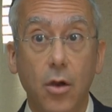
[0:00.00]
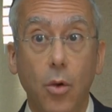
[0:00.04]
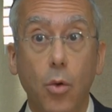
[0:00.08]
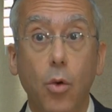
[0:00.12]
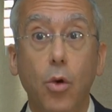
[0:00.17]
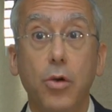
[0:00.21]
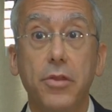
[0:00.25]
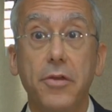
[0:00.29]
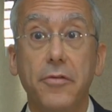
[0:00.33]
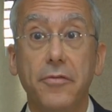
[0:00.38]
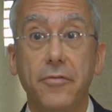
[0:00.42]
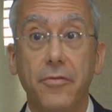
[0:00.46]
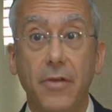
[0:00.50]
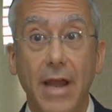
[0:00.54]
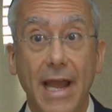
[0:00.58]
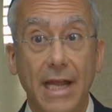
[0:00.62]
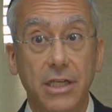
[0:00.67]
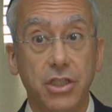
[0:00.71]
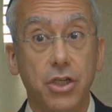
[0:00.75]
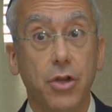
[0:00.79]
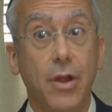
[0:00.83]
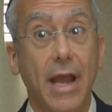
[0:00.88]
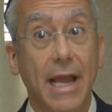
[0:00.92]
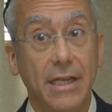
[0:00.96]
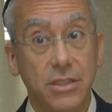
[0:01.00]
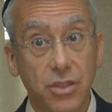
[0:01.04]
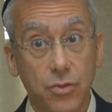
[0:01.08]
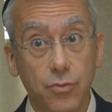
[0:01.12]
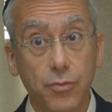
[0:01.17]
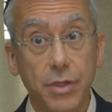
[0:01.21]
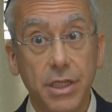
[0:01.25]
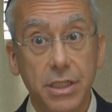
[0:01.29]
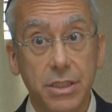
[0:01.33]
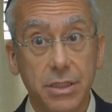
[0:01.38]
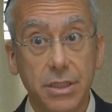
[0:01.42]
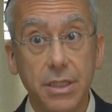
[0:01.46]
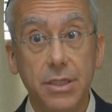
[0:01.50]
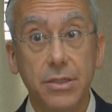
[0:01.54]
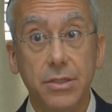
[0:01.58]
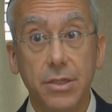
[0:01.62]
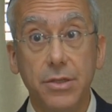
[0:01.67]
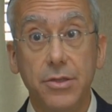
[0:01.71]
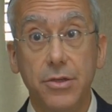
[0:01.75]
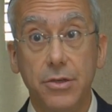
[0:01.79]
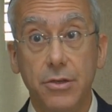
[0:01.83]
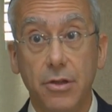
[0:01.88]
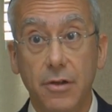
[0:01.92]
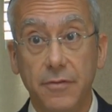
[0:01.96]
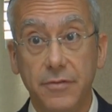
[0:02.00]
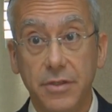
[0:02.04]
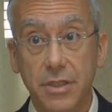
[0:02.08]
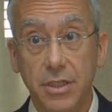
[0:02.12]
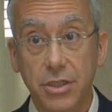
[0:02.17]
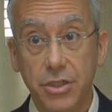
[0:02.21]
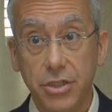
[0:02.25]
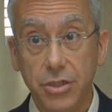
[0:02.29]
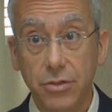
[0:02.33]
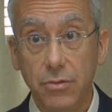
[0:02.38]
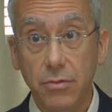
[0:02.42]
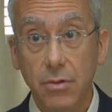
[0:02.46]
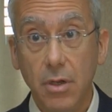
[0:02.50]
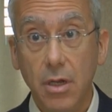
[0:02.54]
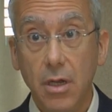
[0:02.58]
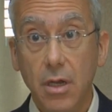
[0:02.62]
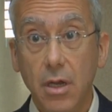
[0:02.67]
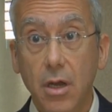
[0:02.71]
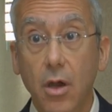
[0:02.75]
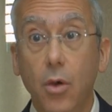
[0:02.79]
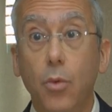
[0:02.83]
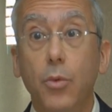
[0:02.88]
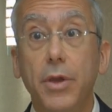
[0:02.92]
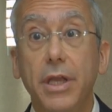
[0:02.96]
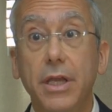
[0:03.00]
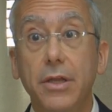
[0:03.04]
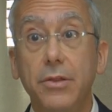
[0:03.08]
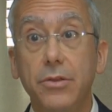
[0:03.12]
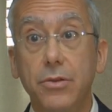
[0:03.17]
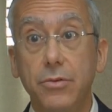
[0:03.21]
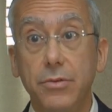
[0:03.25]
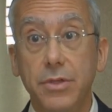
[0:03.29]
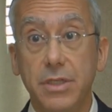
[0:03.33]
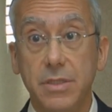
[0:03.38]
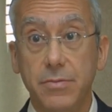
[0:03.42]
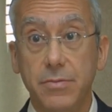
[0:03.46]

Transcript: or the fracture has reached into the nerve tissue, we can do this